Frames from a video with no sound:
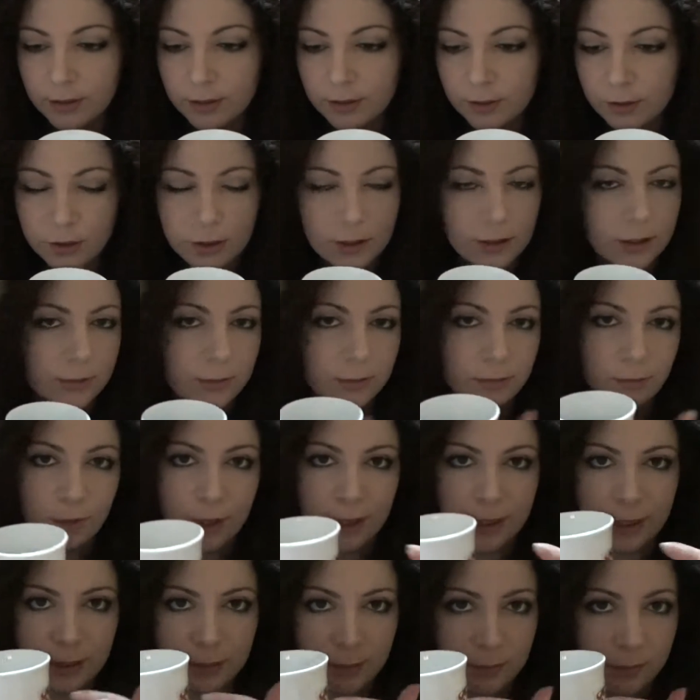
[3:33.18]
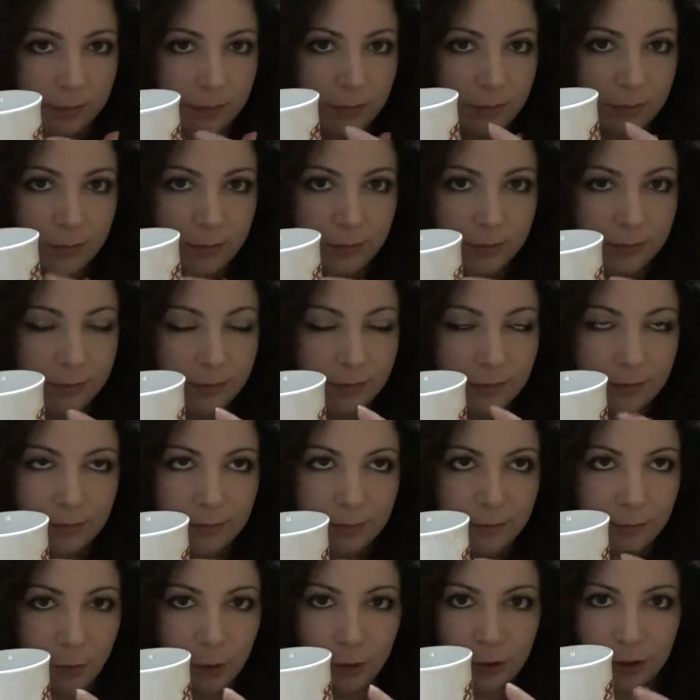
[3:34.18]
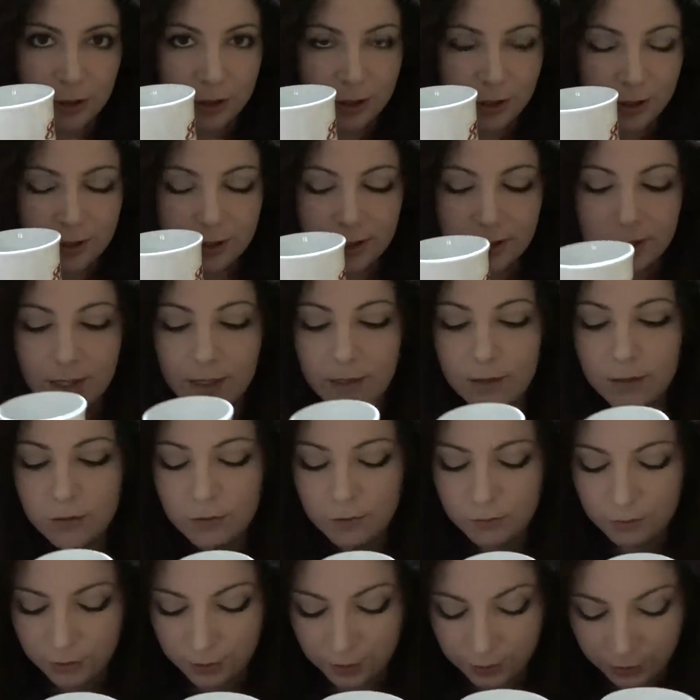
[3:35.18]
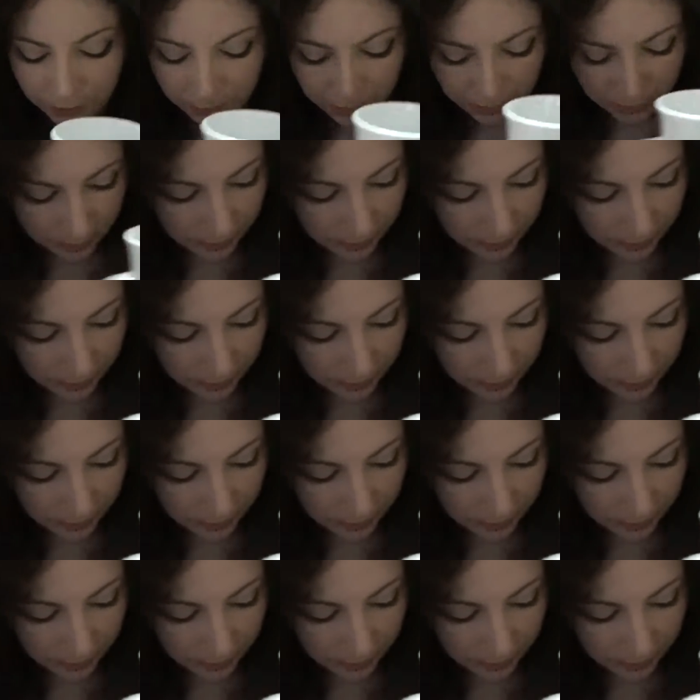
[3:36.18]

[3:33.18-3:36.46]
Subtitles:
just some random porcelain sounds for you.